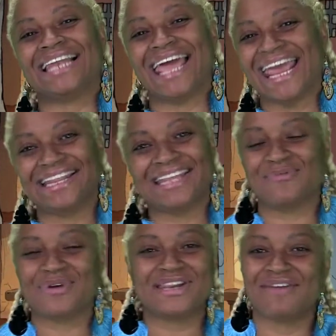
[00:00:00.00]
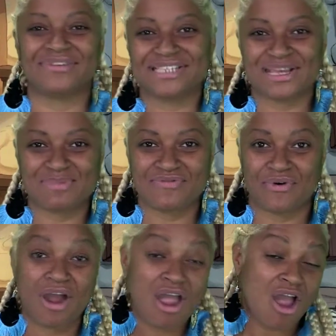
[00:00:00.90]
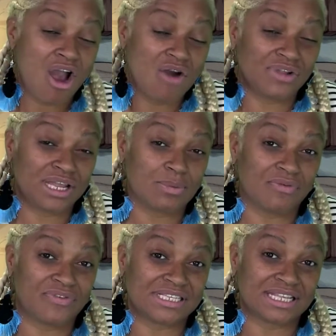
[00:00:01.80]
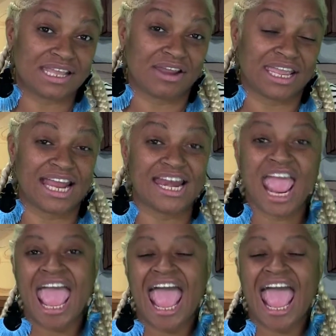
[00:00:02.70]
land that we'd never seen before. Hopefully we'll visit there again.